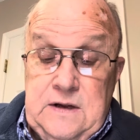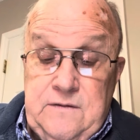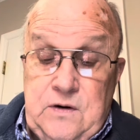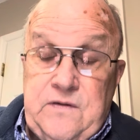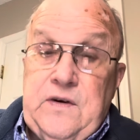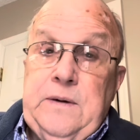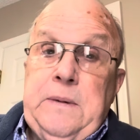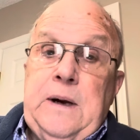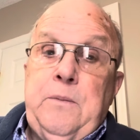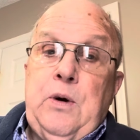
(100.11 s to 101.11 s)
For a
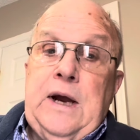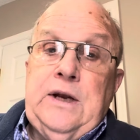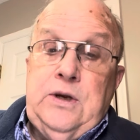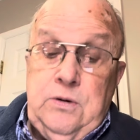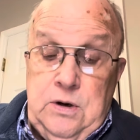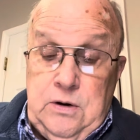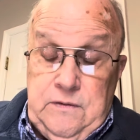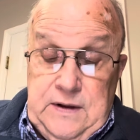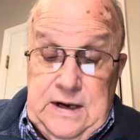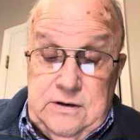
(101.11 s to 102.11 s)
female brain,
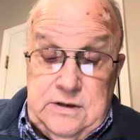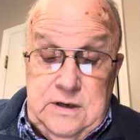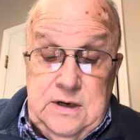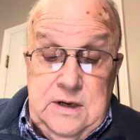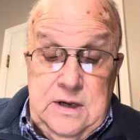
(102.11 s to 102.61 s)
$200,000.